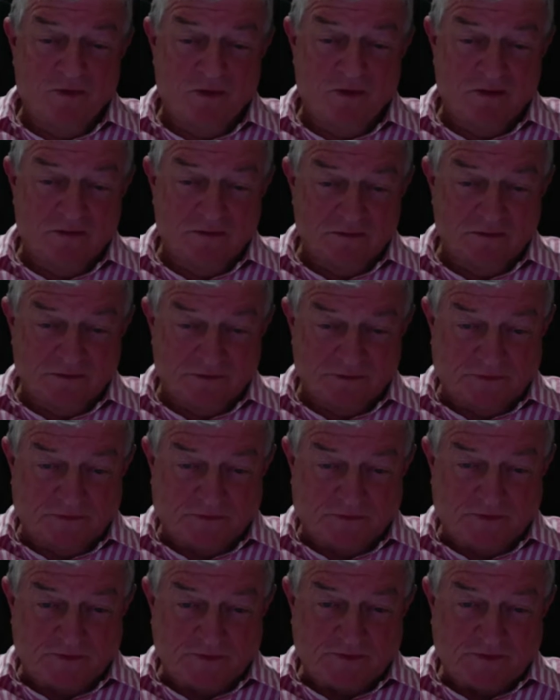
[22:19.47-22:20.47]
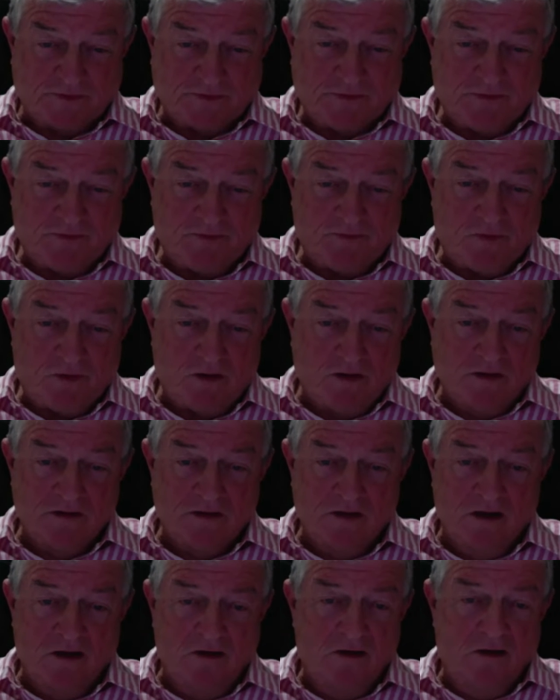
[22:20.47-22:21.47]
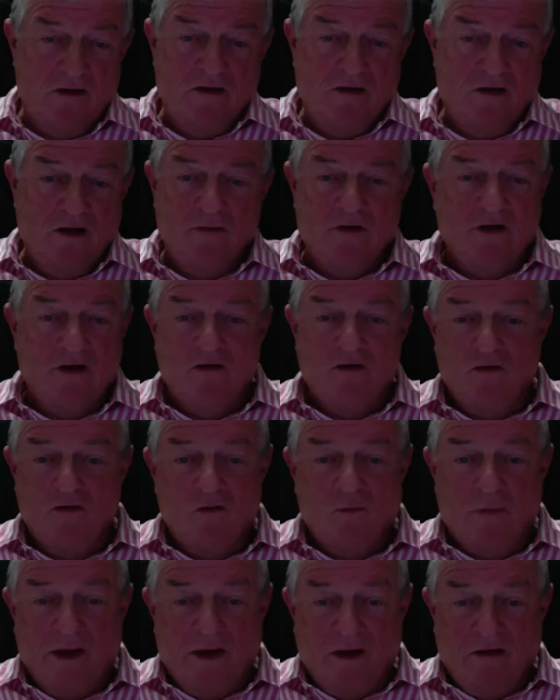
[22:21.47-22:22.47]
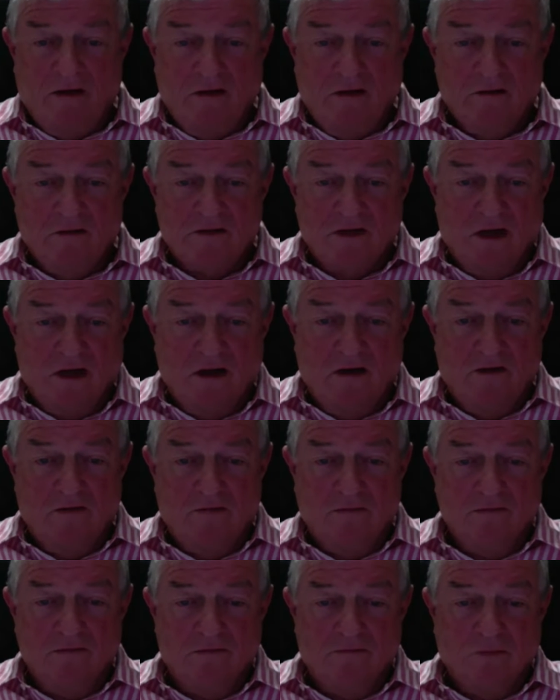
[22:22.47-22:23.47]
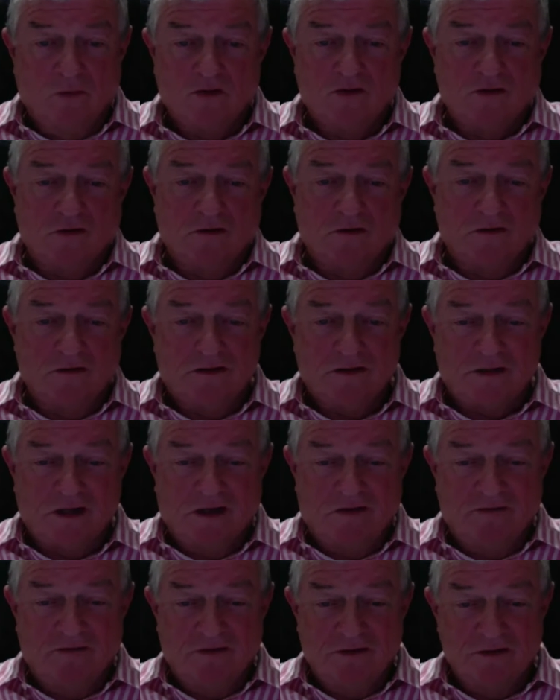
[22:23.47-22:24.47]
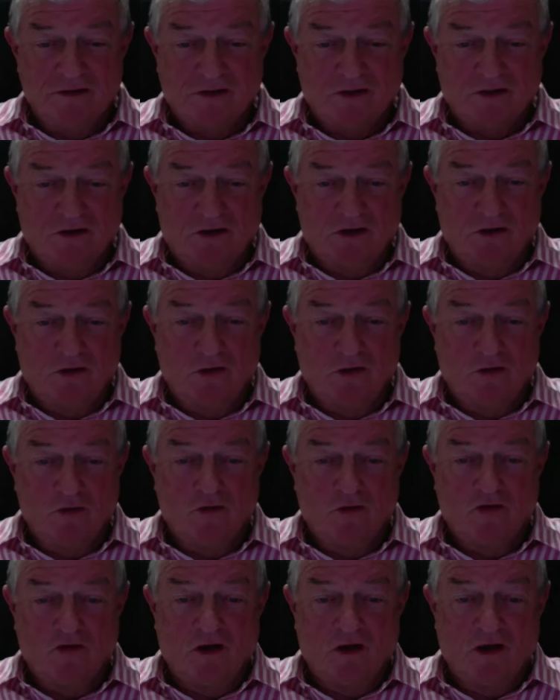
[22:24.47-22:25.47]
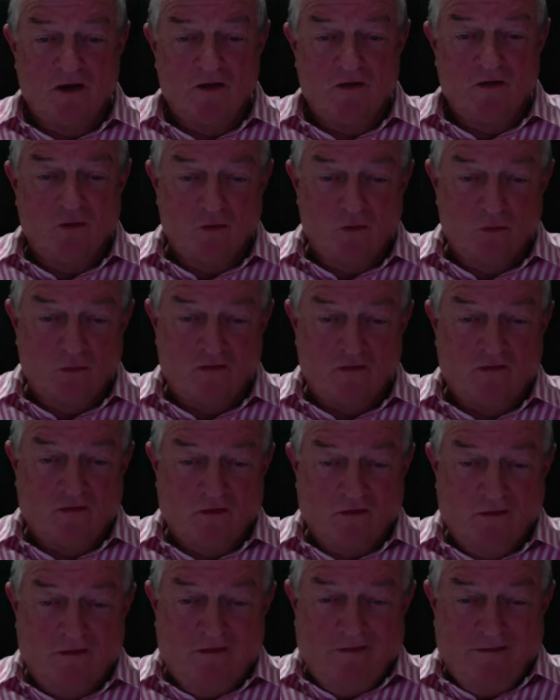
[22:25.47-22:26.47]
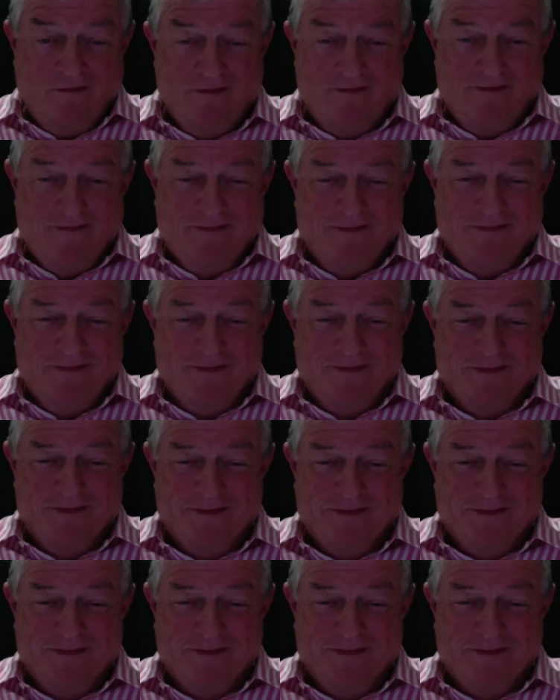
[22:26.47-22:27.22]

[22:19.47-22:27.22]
But so nobody knew about it. There was no books on this stuff. You just kind of learned how to do it.